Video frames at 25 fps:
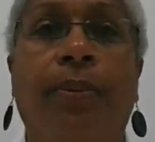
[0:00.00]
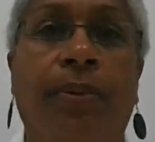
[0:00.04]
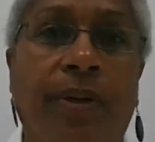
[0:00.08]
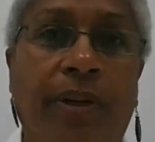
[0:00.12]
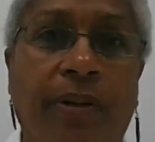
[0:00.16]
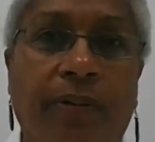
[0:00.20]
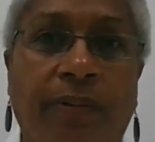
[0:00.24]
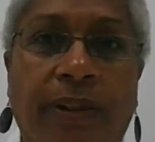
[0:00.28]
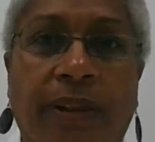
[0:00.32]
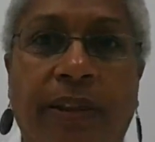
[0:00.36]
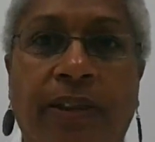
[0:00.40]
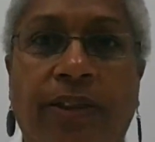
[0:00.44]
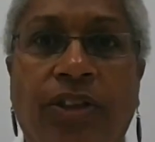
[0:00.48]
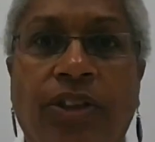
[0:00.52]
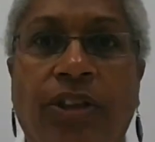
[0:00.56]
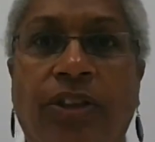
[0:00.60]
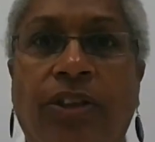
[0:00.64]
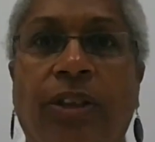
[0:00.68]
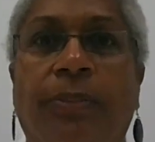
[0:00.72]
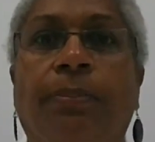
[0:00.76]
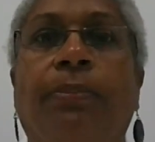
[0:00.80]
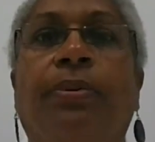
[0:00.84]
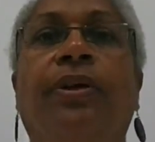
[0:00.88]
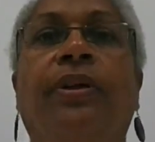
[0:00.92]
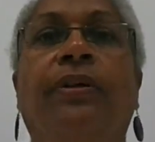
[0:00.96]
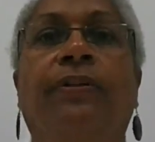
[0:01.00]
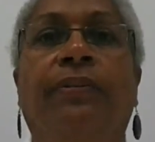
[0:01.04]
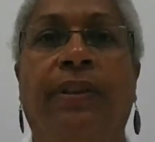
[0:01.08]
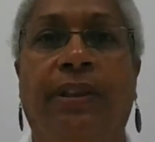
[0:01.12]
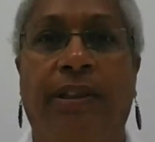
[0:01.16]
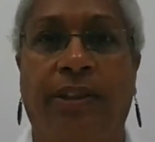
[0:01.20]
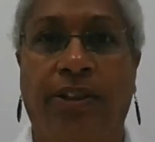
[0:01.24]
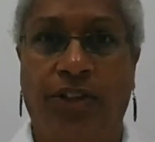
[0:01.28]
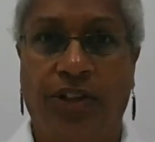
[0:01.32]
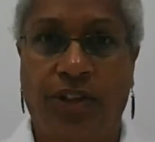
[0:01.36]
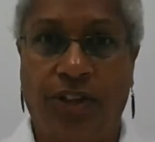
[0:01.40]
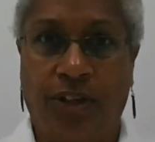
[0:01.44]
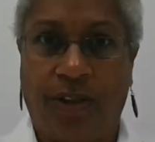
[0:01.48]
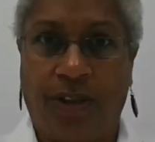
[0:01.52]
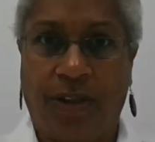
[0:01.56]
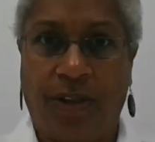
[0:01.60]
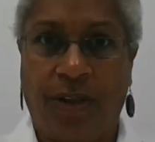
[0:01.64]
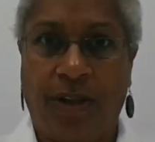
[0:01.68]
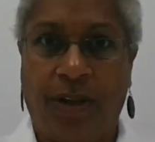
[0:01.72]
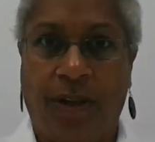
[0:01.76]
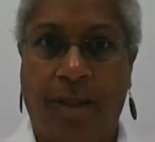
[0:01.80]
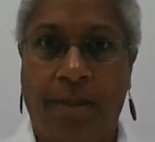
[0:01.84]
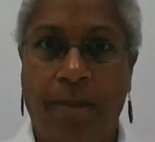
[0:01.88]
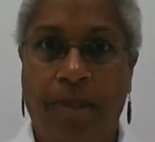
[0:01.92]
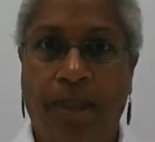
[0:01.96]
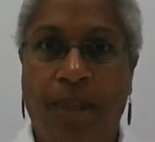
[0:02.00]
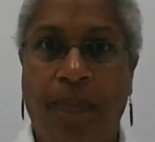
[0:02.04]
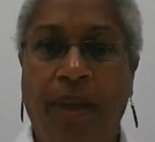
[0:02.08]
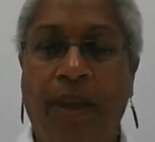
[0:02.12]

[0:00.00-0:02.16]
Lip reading: privilege. It's a privileged thing.